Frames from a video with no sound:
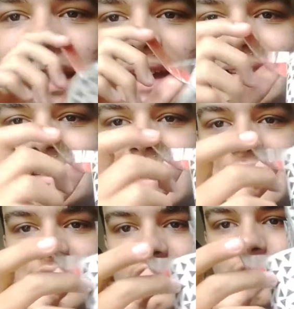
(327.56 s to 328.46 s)
yes,
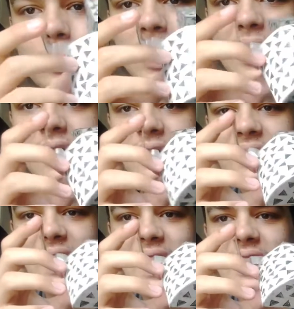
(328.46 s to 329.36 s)
it does work.
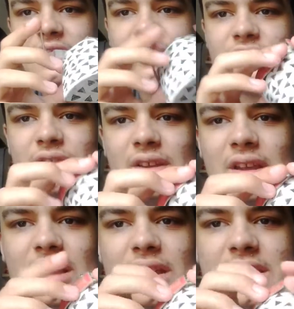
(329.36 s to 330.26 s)
And
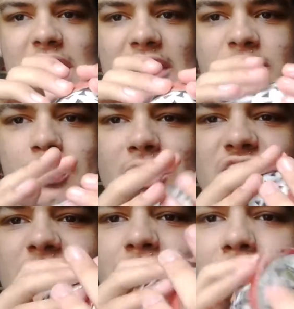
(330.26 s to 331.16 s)
yeah, it's a pretty
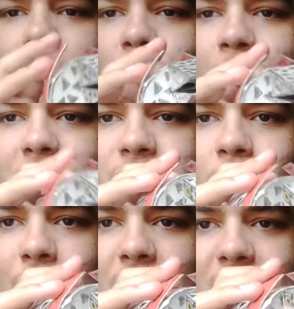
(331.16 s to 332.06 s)
simple model, but it's
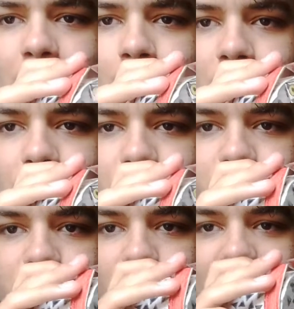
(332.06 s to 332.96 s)
one I am
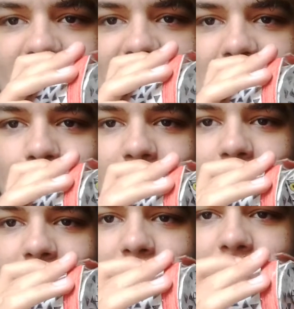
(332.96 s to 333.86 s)
really happy
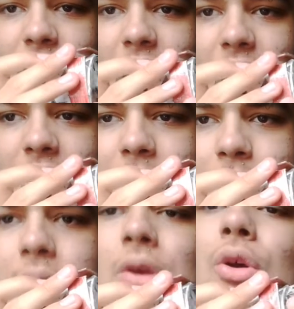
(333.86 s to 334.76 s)
with.
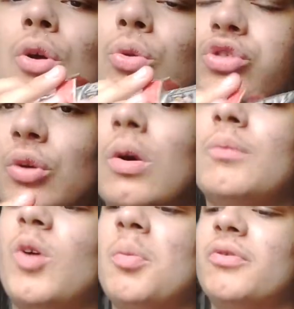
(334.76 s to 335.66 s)
Also,
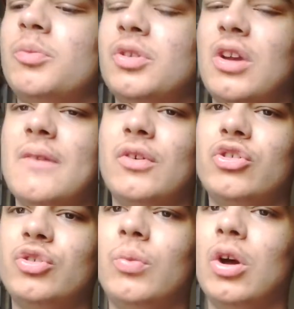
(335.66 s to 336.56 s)
one robot from UK
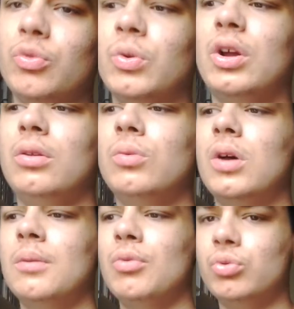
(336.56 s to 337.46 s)
versus the World will
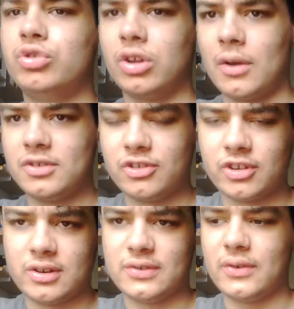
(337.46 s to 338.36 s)
also go into
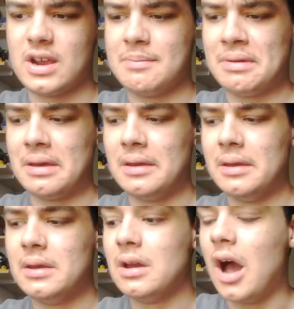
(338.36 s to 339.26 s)
Series 3, but
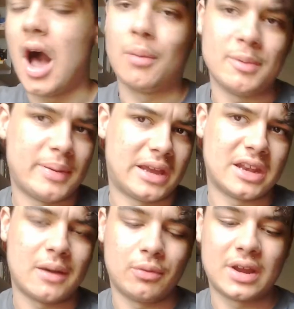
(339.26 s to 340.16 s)
I'll be picking
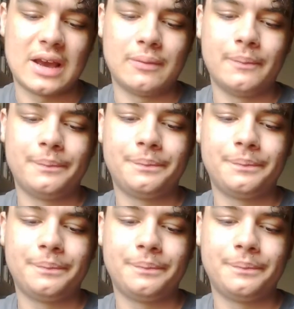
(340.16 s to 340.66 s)
that one out.